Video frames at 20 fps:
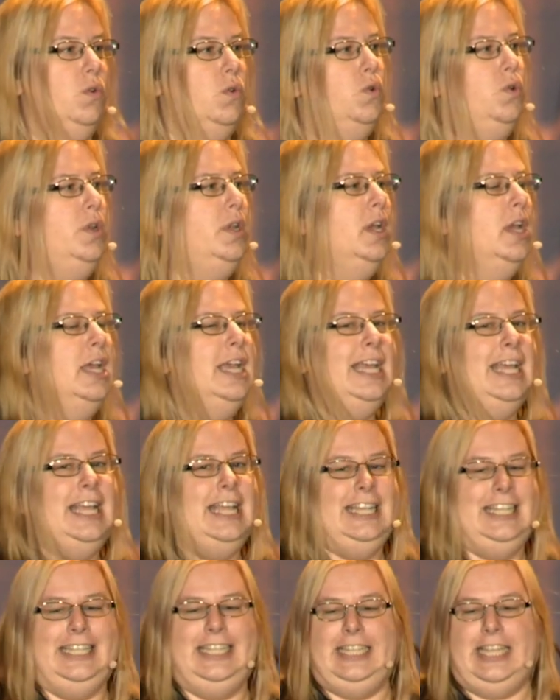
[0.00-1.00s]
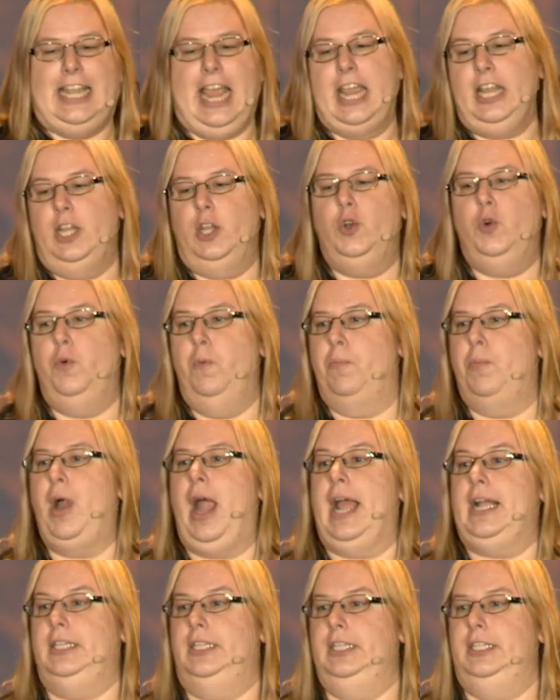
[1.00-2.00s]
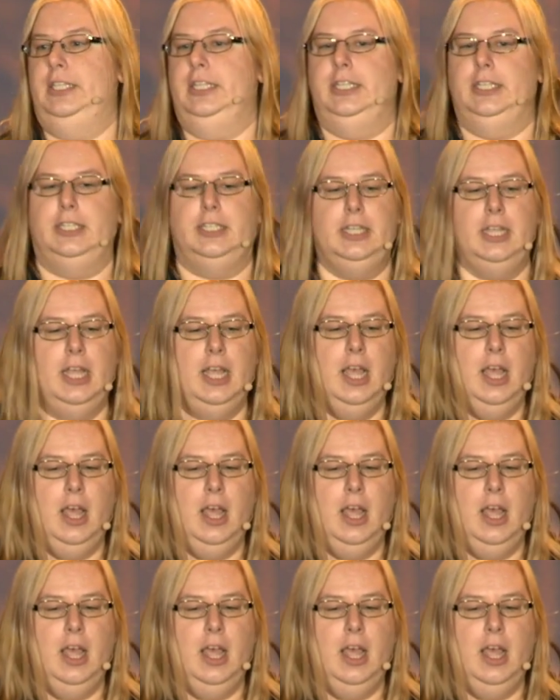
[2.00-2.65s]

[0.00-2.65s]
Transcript: good technical practices.